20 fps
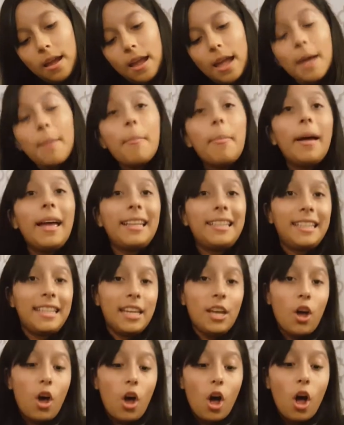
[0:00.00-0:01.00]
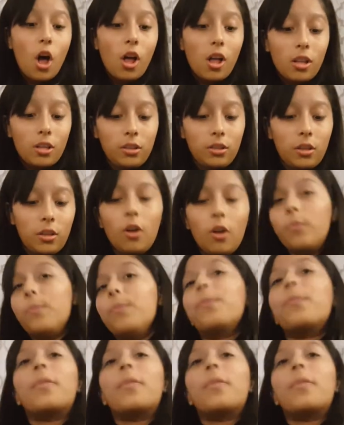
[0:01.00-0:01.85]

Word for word: And Betsy also oh